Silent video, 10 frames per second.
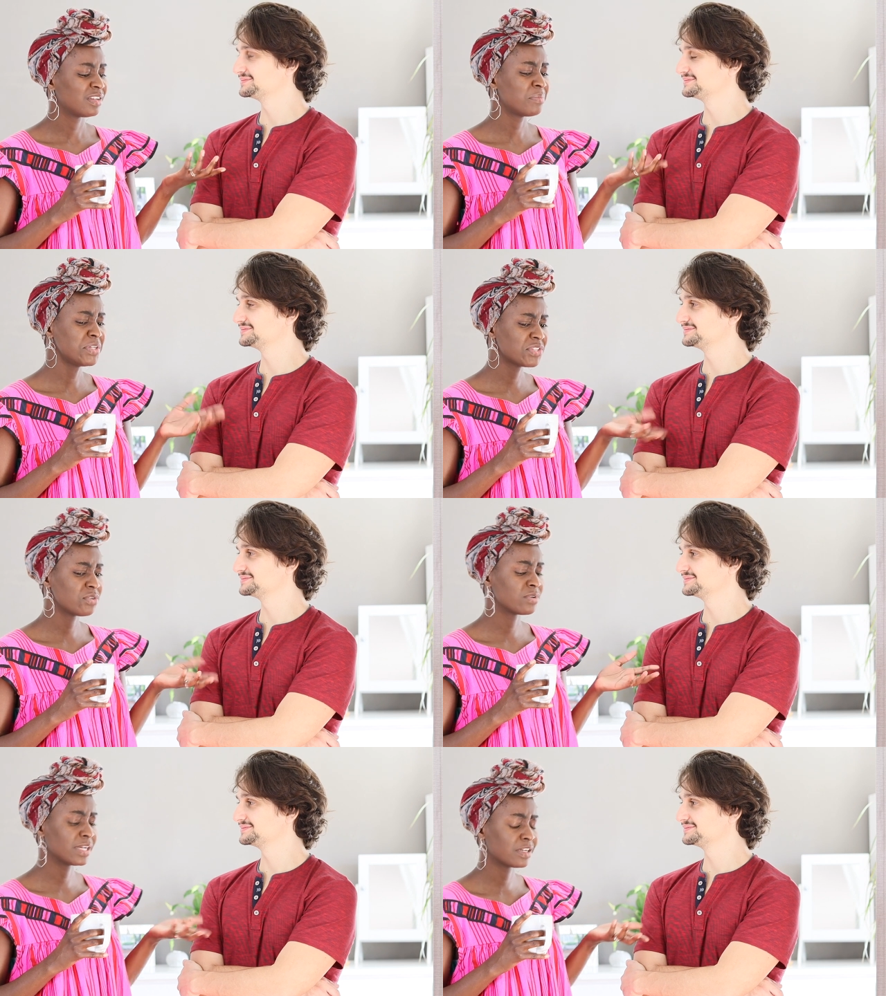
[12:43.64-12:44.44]
Speaker 1: let me
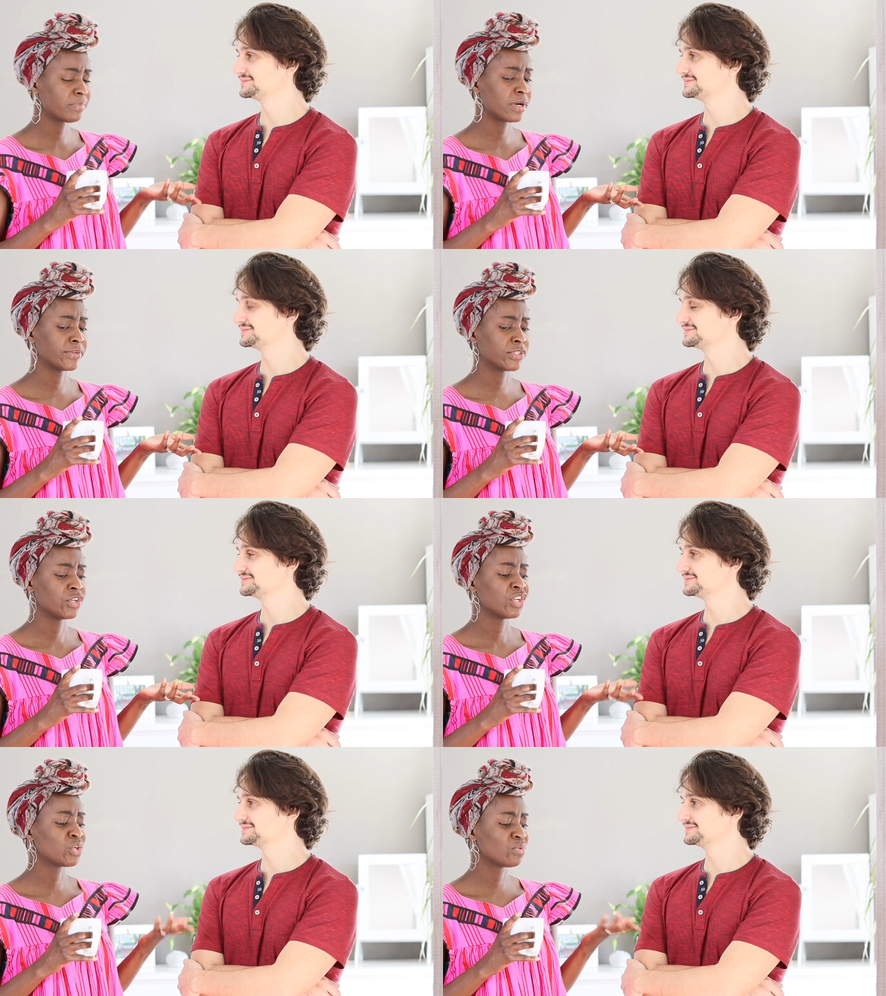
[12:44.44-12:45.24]
say you get about
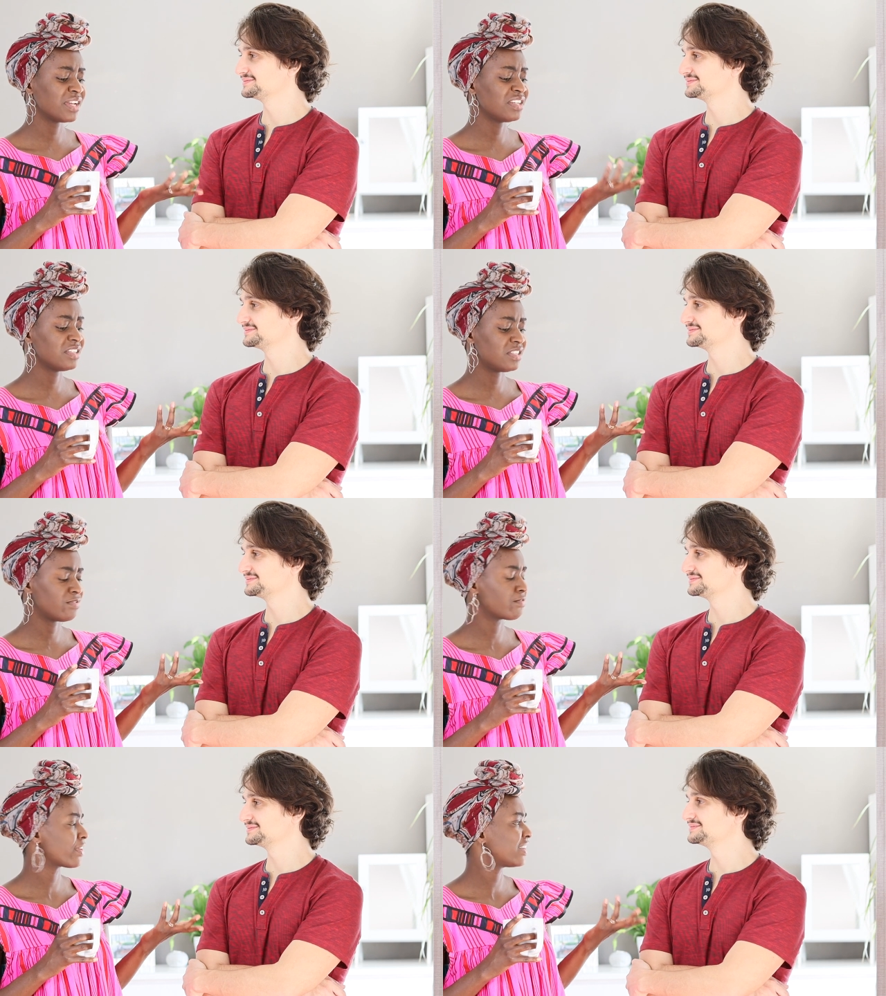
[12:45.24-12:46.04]
20
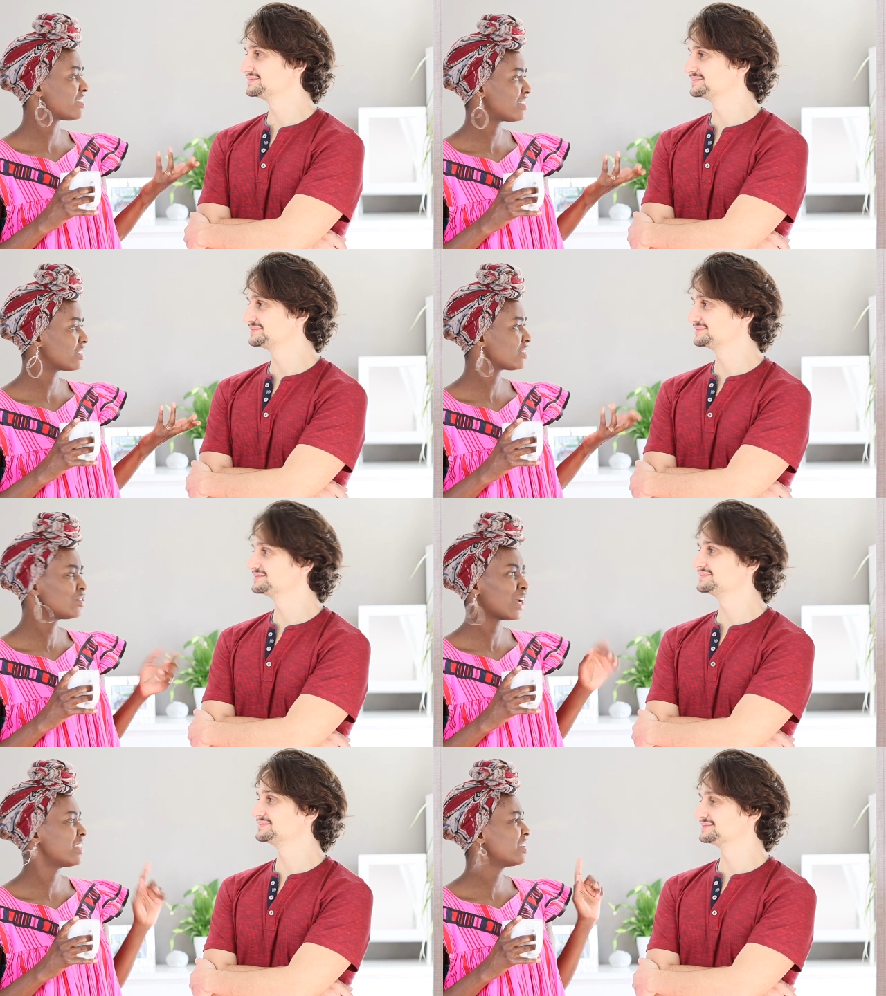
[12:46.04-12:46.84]
different sets.
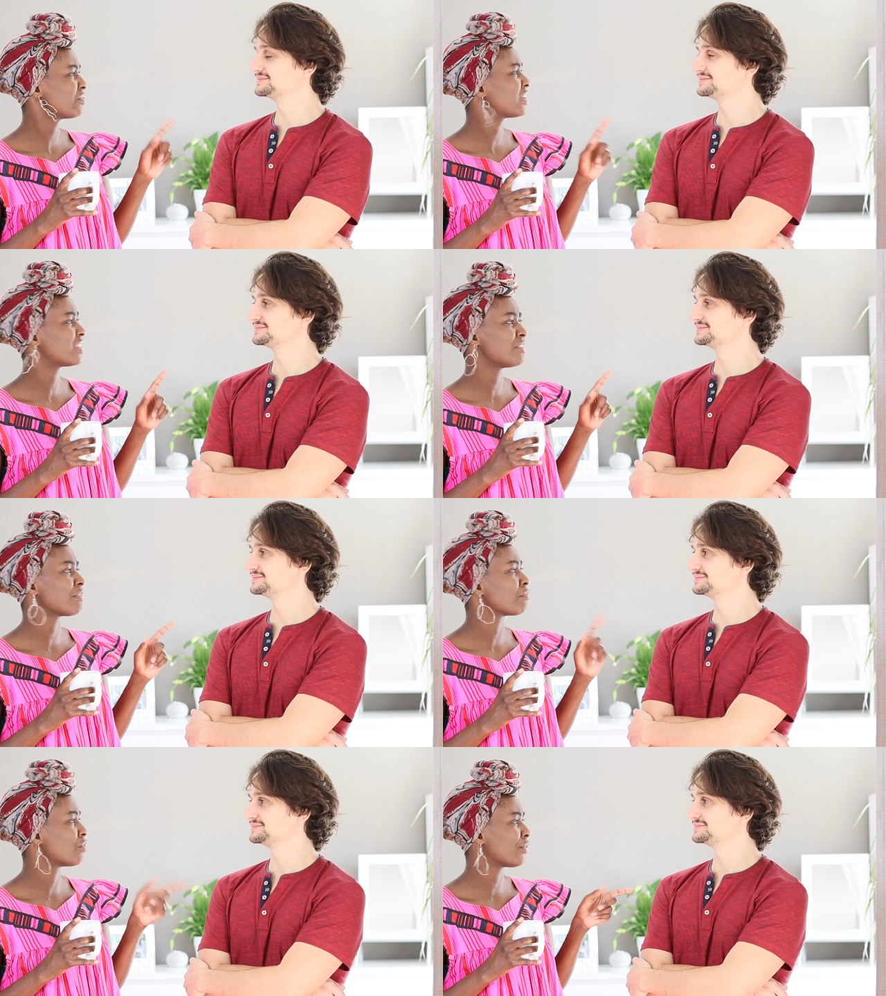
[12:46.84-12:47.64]
You, I think you get
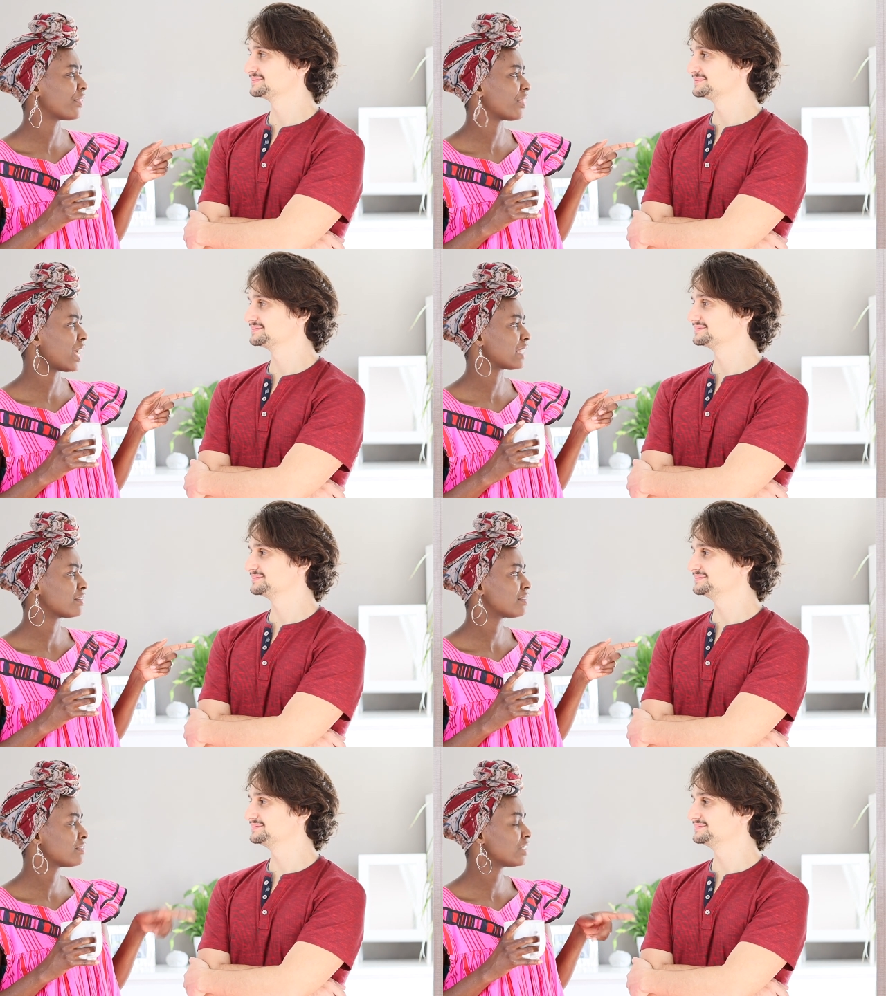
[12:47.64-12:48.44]
even more than
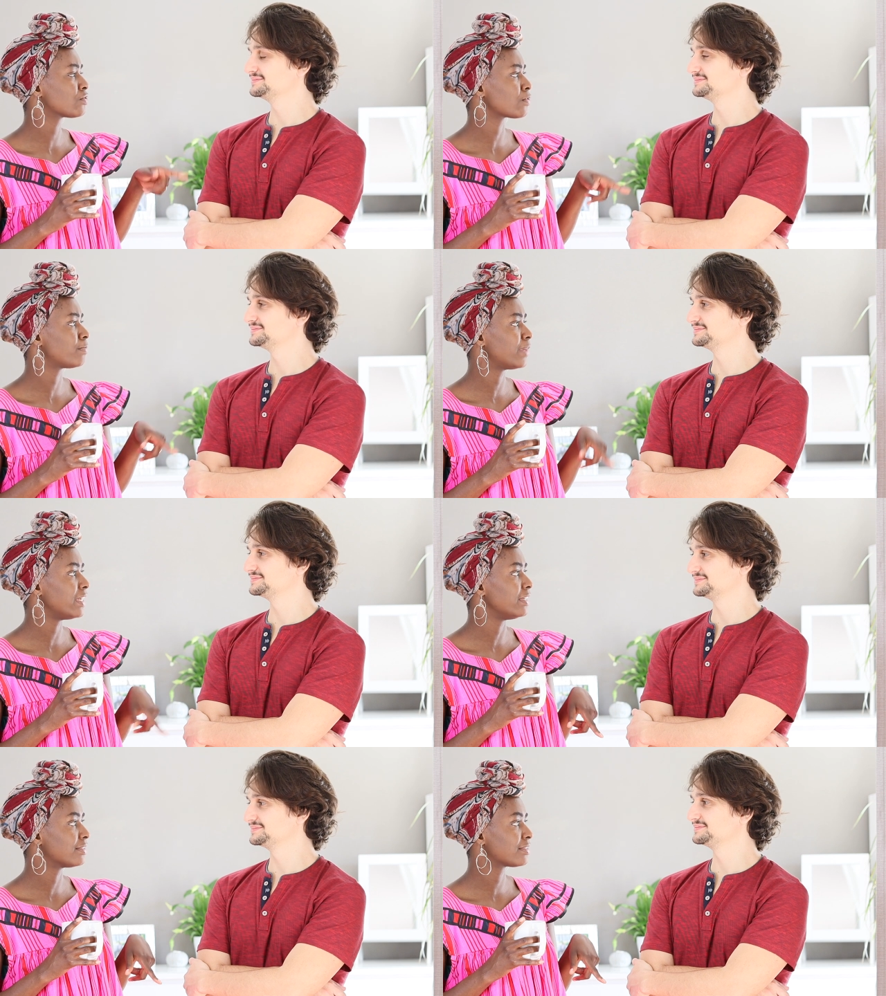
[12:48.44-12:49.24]
that mm-hmm. sets of
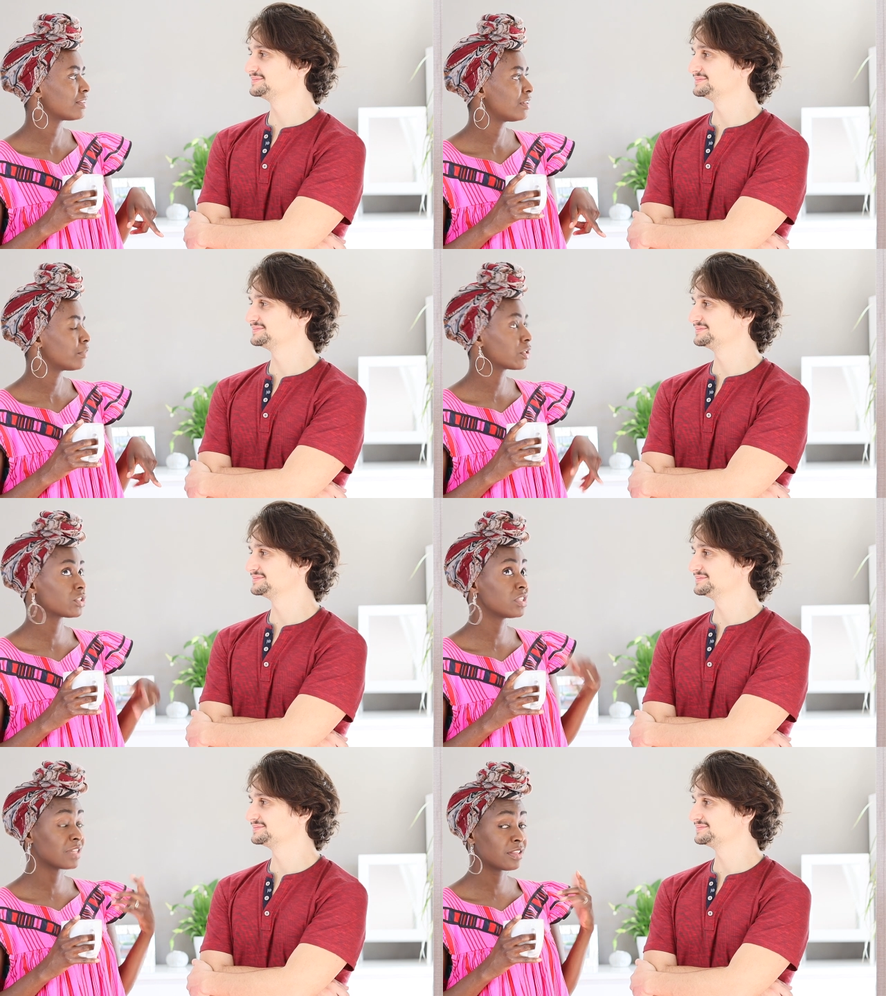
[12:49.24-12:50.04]
plates
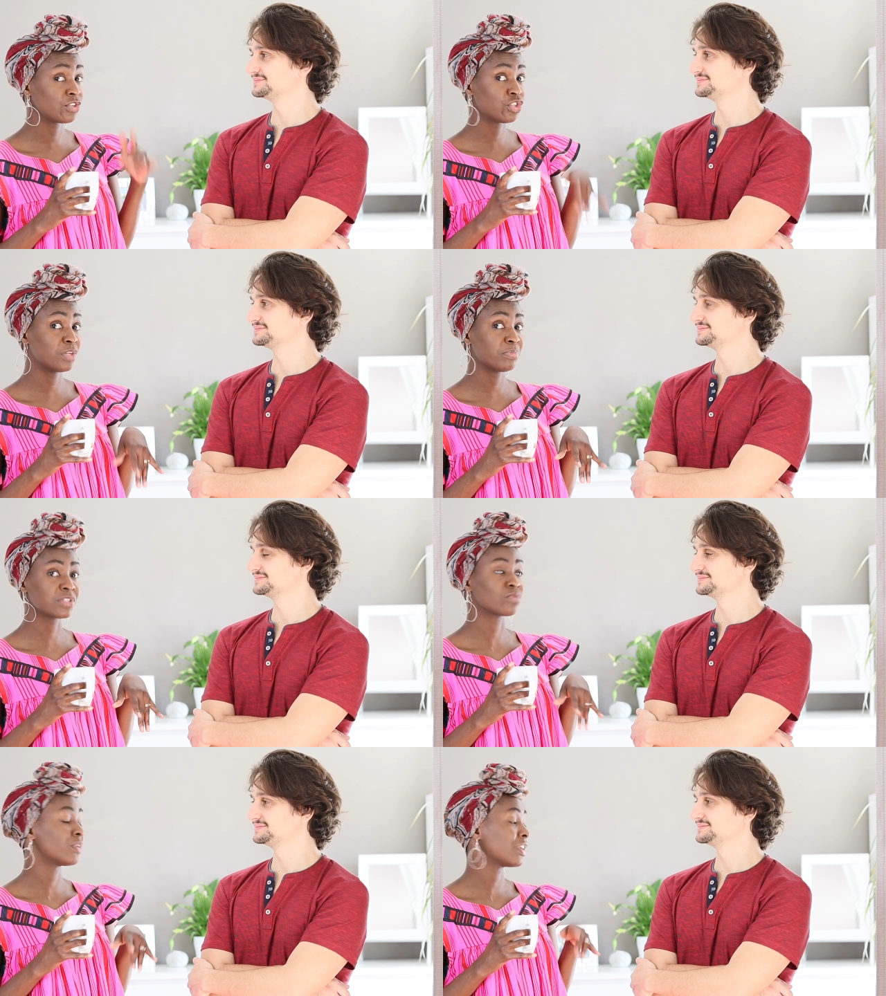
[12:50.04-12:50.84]
because these are the
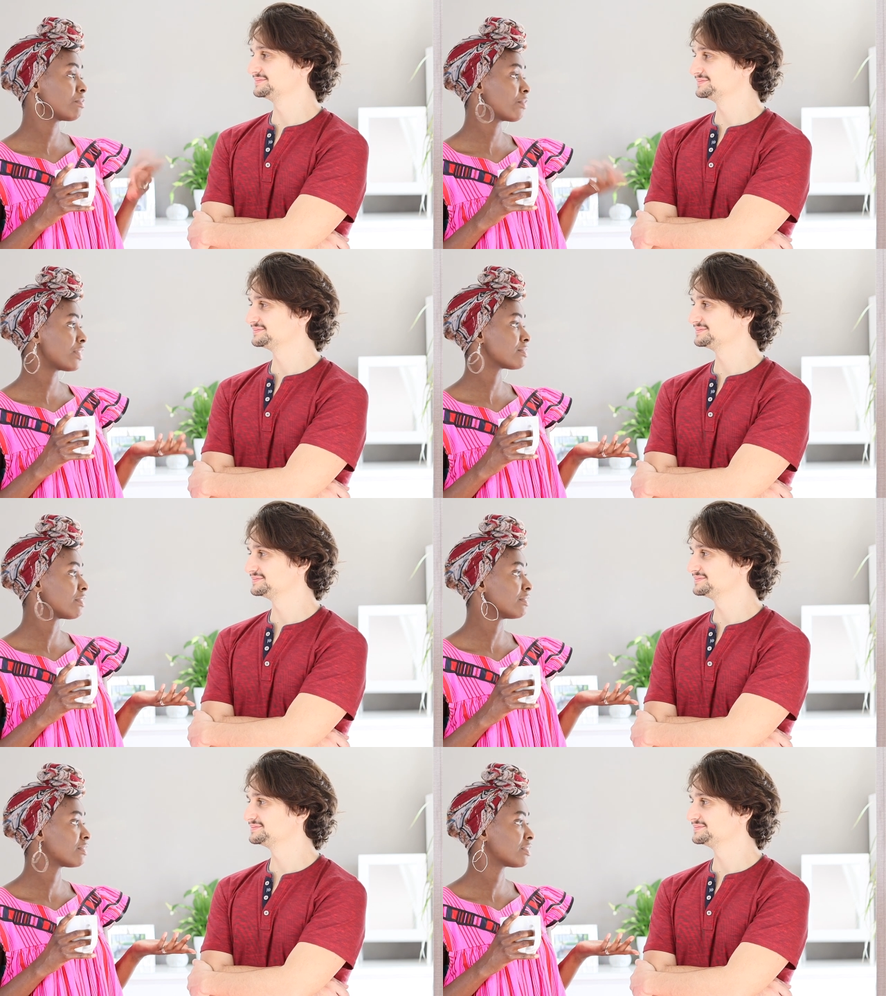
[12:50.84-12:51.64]
cheapest wedding
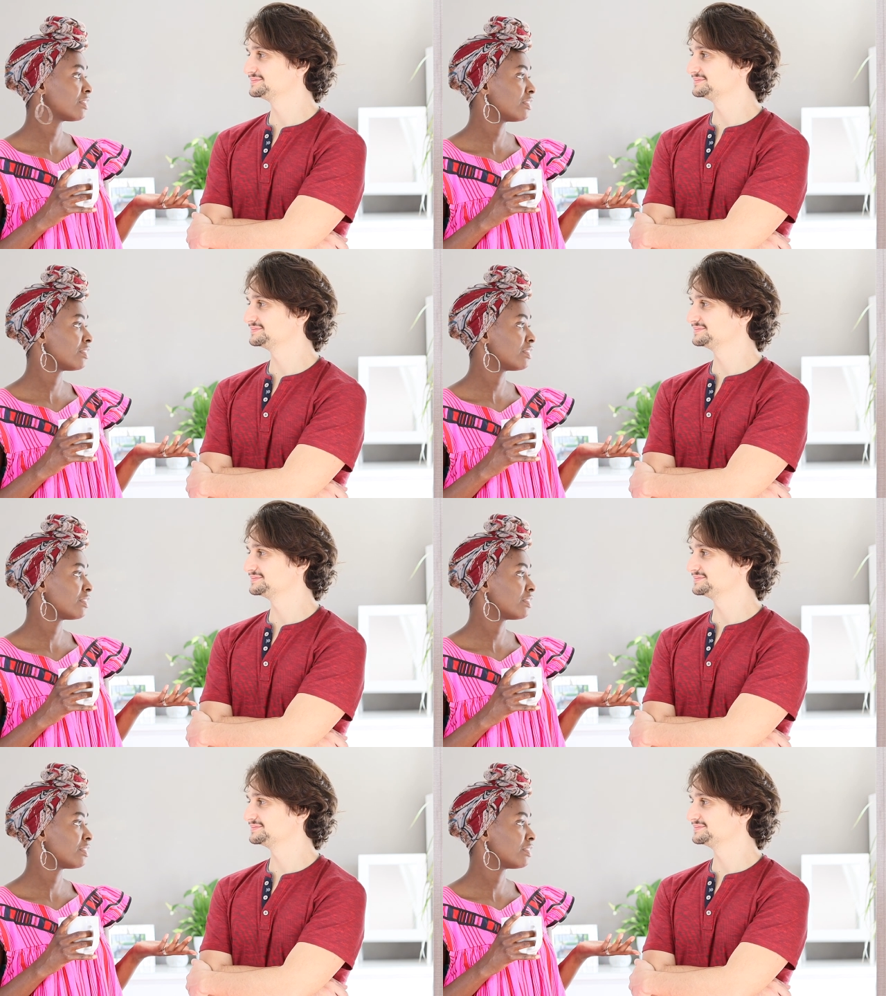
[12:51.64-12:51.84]
presents.